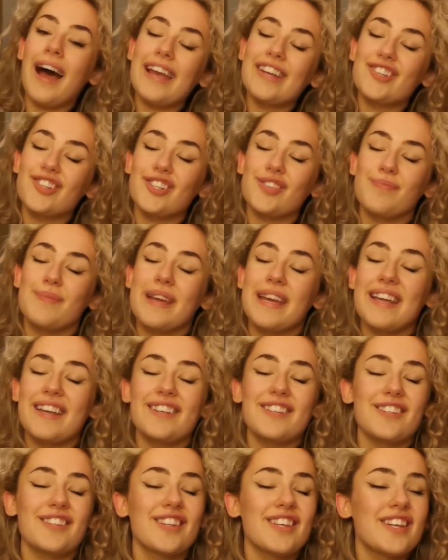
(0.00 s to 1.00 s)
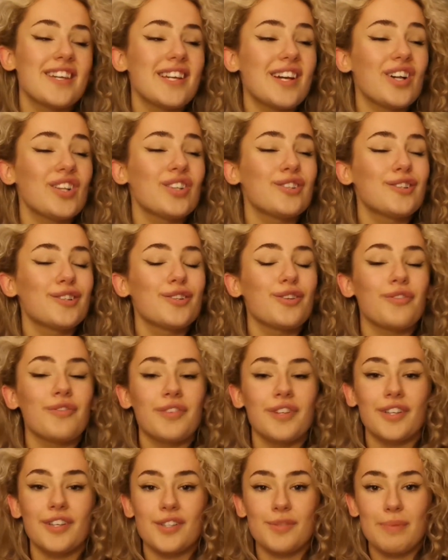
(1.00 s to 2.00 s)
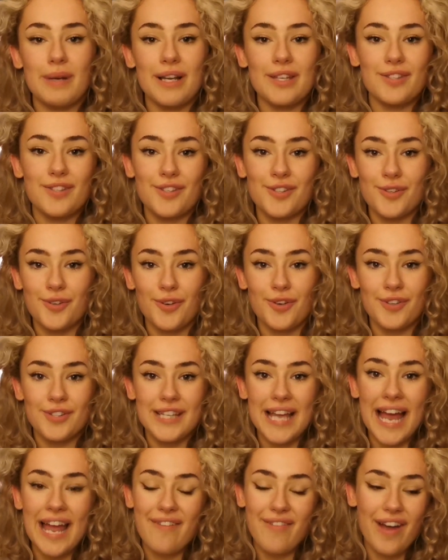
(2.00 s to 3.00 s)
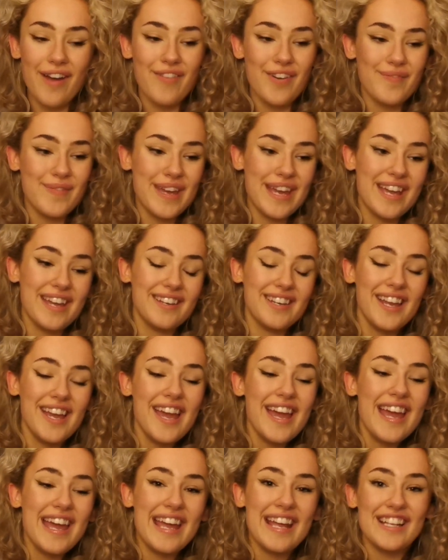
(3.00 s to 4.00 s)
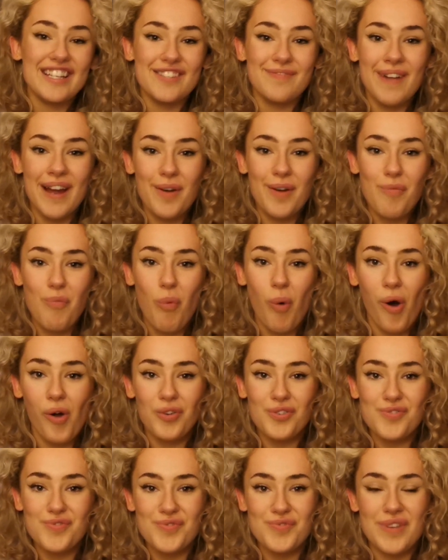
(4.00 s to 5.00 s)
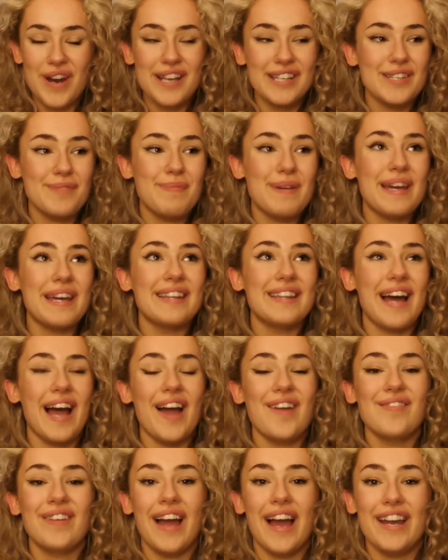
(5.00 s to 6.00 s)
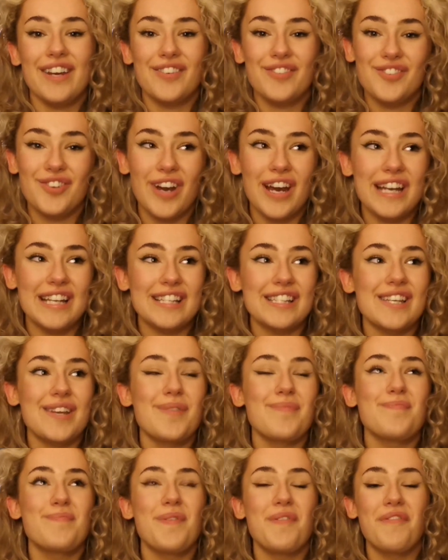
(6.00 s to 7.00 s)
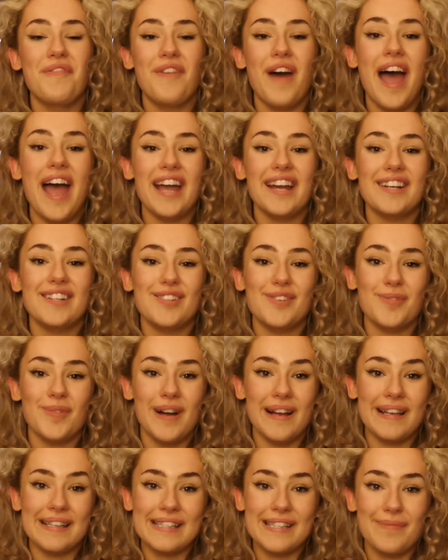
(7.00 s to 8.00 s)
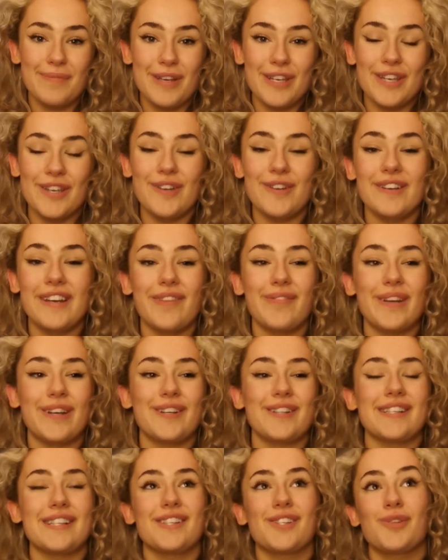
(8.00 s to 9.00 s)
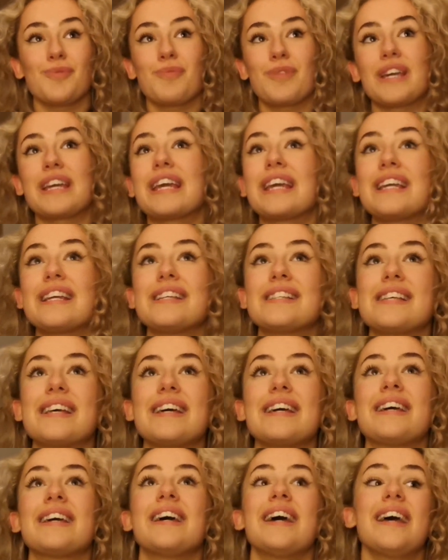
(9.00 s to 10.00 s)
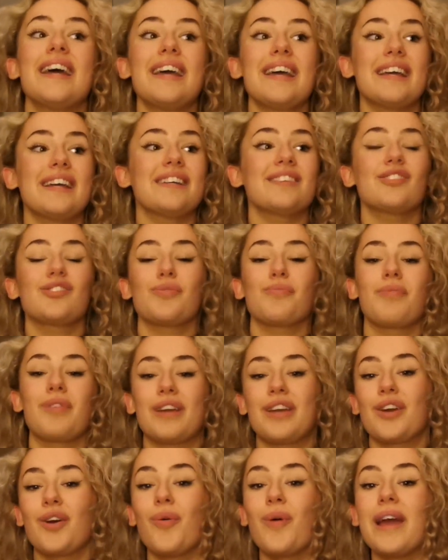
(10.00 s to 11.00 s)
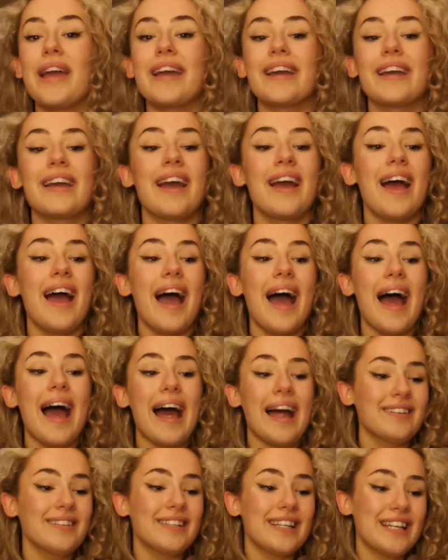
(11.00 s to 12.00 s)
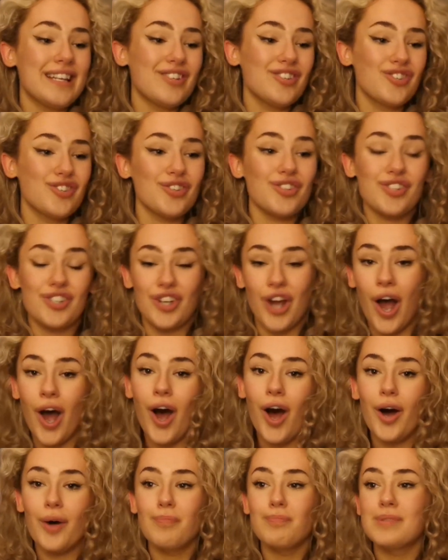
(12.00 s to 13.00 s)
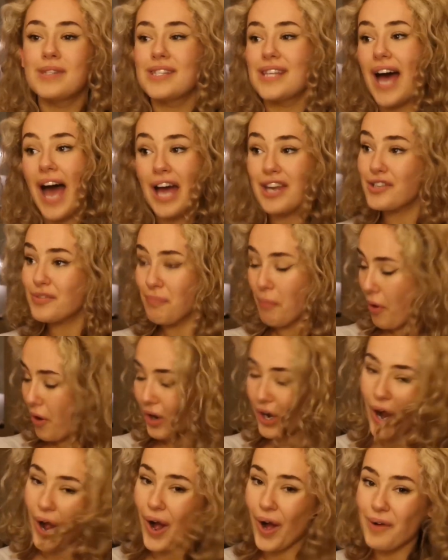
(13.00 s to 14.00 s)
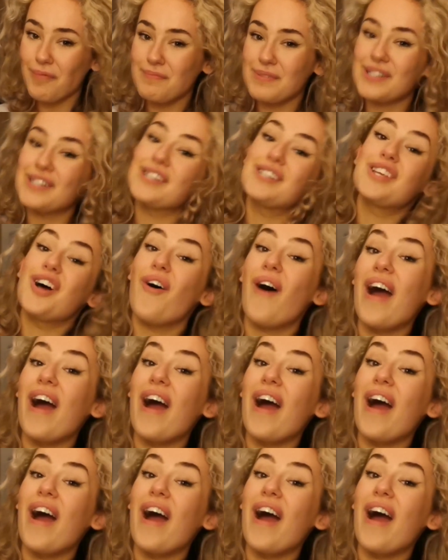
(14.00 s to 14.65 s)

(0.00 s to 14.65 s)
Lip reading: I just made the loveliest pasta sauce I've ever made. It's my one recipe that I'm kind of trying to perfect whilst I'm at uni, because it's something easy, it's something quick, and it's just carbs and more carbs, so